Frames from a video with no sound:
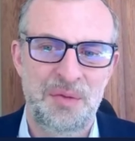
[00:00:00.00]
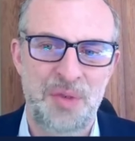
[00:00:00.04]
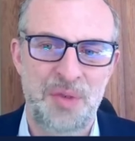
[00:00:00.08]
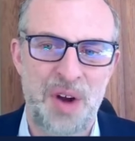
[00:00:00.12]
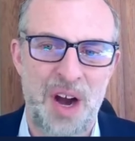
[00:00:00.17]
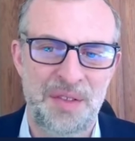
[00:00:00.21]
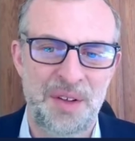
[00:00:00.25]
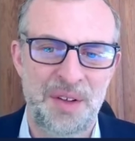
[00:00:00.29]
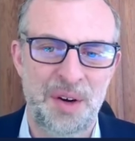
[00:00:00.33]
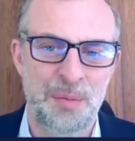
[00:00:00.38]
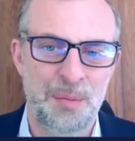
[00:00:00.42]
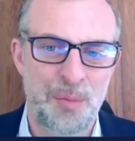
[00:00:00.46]

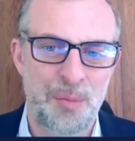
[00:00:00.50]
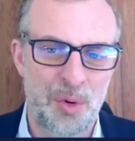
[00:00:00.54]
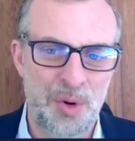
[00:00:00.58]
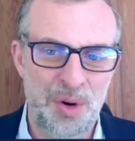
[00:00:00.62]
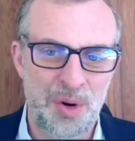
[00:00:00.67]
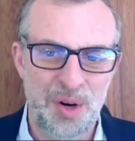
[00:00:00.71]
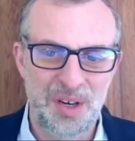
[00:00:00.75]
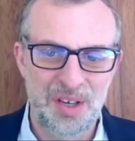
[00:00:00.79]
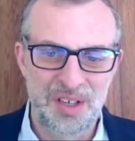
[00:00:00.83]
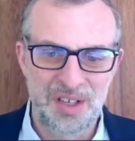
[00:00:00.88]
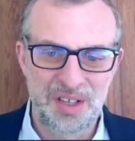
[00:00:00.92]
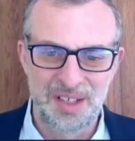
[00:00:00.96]
Are
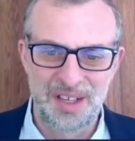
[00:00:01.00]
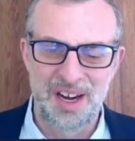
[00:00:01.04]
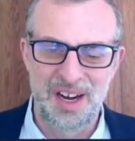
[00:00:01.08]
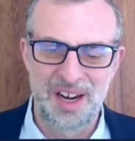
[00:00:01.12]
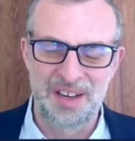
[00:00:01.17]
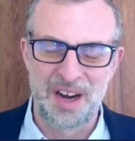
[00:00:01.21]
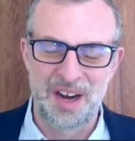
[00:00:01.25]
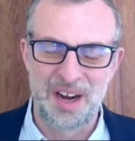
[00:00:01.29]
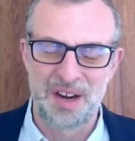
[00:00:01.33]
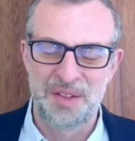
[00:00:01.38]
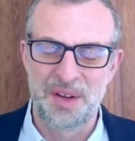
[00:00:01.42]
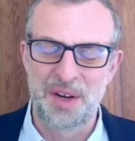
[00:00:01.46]

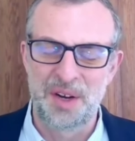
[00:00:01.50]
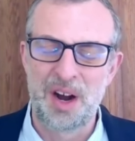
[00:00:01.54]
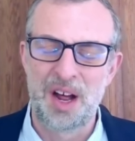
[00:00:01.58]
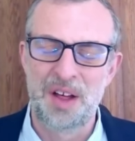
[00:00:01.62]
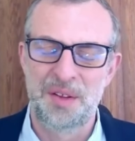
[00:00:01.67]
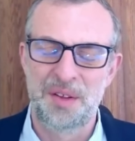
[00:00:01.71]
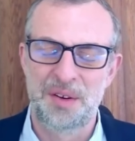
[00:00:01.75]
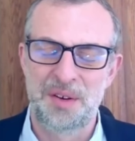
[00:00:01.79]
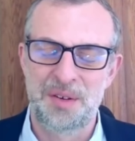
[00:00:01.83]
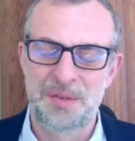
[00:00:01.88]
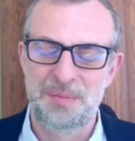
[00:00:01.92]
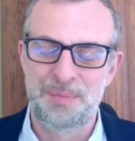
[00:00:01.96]
there
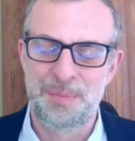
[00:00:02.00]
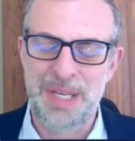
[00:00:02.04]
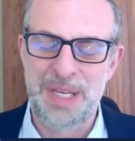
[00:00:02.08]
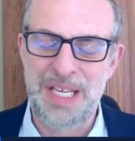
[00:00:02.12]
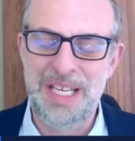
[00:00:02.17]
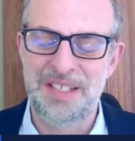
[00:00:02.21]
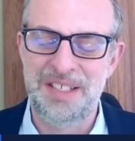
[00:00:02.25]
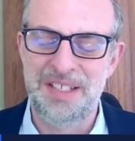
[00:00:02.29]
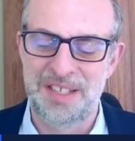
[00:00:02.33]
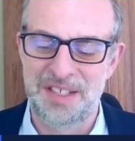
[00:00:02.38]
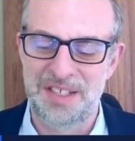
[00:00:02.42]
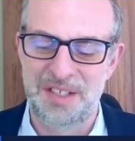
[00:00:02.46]
other
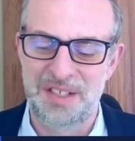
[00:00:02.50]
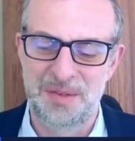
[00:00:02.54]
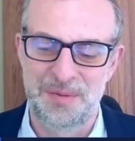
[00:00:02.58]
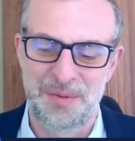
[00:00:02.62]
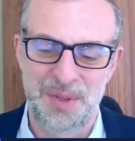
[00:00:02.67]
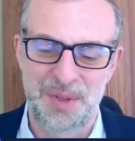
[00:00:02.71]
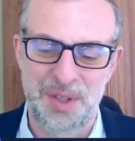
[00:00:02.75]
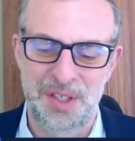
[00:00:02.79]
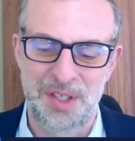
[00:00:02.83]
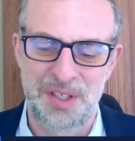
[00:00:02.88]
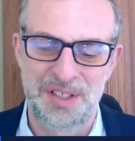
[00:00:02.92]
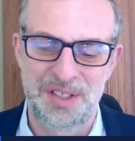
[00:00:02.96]
pieces you've
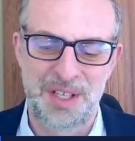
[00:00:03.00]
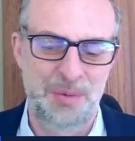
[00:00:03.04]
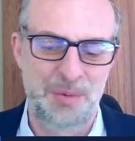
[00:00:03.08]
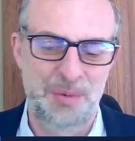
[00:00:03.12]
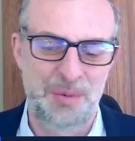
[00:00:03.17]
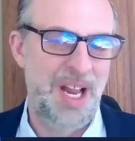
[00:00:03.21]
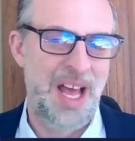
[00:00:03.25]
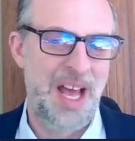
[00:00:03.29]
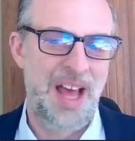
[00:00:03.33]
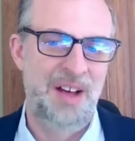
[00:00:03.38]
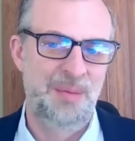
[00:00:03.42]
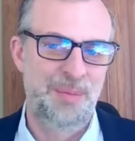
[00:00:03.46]
learned that
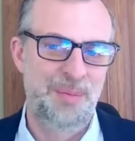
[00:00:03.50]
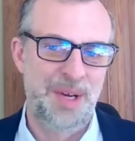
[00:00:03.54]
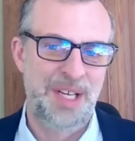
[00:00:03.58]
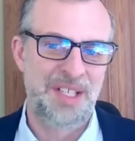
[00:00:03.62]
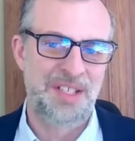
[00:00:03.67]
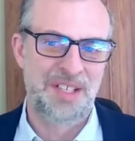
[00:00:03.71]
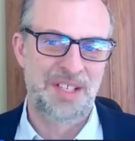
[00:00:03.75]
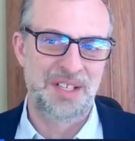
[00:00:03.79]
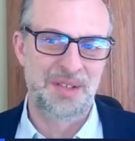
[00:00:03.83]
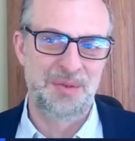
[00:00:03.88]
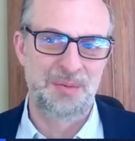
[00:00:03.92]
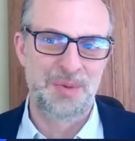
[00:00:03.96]
would help
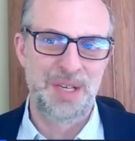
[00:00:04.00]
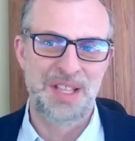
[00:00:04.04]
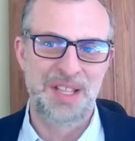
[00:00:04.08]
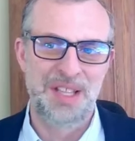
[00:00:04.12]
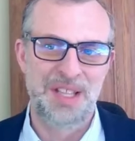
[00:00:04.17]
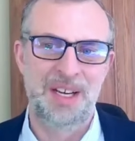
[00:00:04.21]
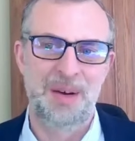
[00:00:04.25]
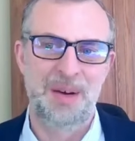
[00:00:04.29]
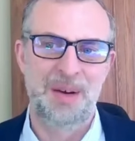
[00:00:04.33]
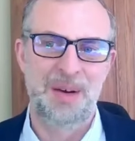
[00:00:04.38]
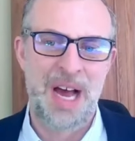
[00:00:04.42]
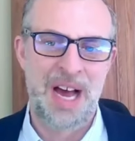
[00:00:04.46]
us as we
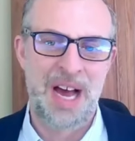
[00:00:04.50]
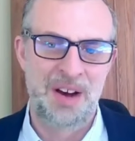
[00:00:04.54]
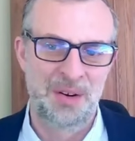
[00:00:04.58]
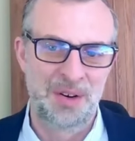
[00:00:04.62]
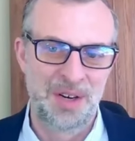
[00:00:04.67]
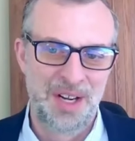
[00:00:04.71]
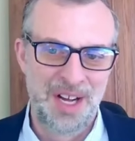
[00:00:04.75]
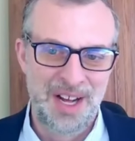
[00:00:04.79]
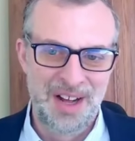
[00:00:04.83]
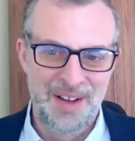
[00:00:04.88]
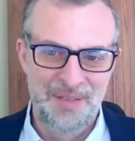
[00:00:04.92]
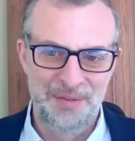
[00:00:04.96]
think
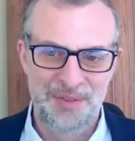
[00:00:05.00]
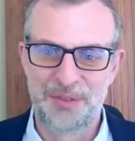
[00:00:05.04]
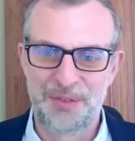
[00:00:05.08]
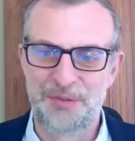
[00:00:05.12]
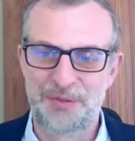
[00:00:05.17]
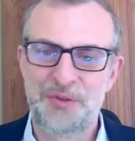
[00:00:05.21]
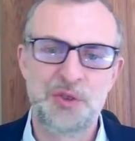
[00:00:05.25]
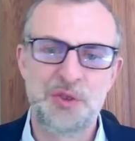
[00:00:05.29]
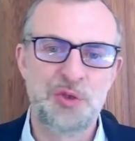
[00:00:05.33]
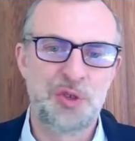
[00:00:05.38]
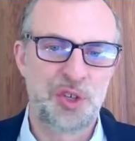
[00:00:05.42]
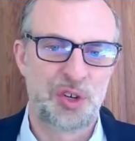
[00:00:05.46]
about the
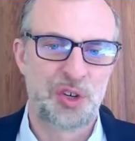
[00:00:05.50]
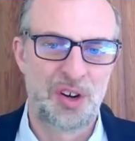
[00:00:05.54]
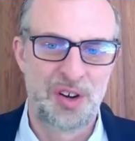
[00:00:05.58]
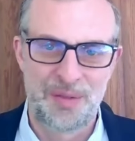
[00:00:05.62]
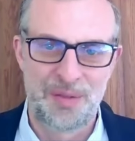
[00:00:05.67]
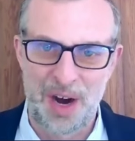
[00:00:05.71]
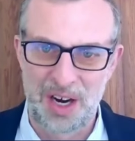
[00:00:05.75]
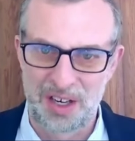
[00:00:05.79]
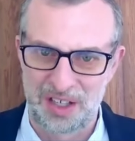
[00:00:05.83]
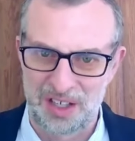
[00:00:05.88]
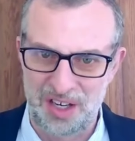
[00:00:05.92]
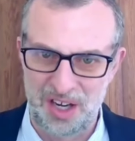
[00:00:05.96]
future of
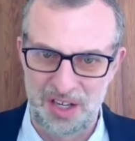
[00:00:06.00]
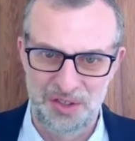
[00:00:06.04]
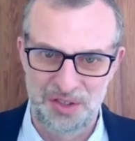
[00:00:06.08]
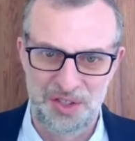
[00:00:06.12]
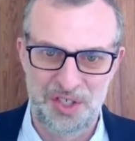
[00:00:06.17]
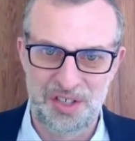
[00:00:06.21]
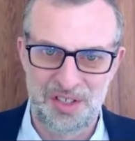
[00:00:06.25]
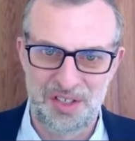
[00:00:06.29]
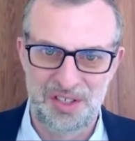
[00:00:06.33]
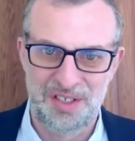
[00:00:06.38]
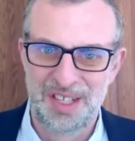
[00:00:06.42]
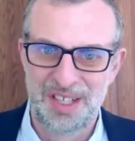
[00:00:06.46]
our
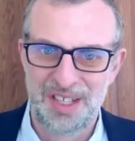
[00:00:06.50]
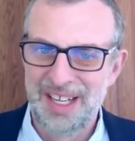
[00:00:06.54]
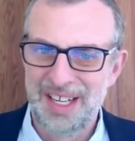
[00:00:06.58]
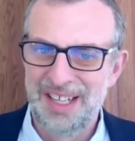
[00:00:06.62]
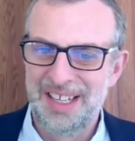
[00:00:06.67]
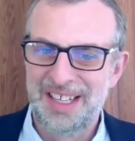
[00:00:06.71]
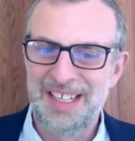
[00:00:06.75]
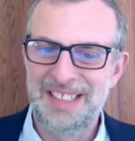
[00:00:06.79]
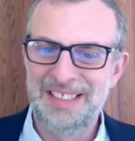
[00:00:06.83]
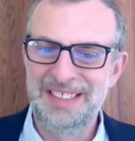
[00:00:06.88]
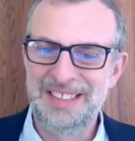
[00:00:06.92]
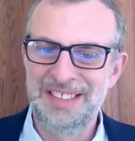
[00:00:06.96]
culture
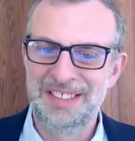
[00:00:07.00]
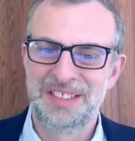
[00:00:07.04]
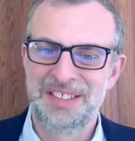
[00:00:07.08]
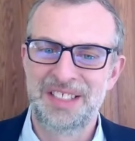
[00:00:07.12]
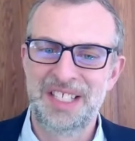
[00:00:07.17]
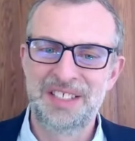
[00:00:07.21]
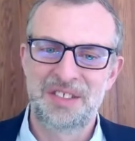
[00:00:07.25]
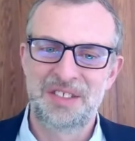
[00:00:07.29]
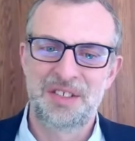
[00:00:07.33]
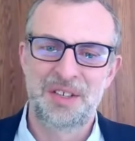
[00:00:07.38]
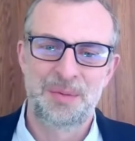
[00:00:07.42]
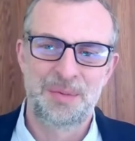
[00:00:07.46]

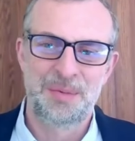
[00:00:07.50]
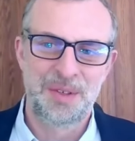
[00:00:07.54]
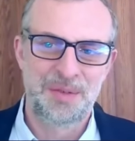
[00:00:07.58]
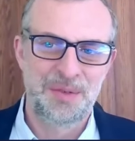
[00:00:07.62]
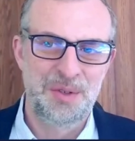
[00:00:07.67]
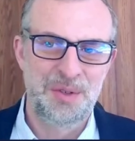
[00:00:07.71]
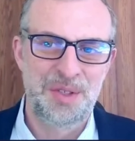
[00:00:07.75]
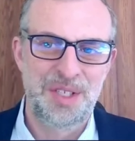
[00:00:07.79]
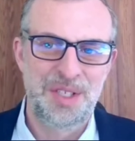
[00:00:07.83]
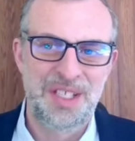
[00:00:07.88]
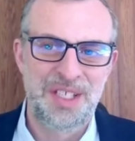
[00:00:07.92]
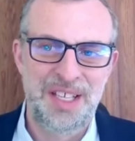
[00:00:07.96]
in terms of
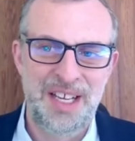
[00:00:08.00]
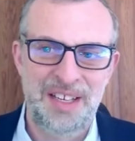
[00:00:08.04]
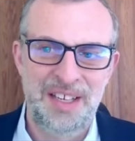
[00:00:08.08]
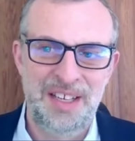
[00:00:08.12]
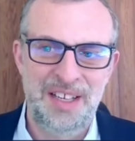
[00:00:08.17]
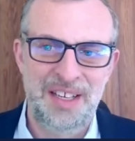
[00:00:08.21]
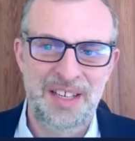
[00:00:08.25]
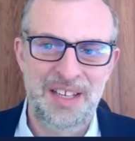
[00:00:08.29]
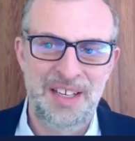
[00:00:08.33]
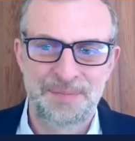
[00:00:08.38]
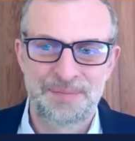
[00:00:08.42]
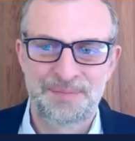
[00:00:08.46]
using
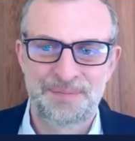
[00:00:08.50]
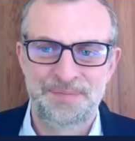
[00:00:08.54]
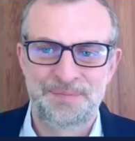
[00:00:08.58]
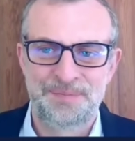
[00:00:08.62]
data?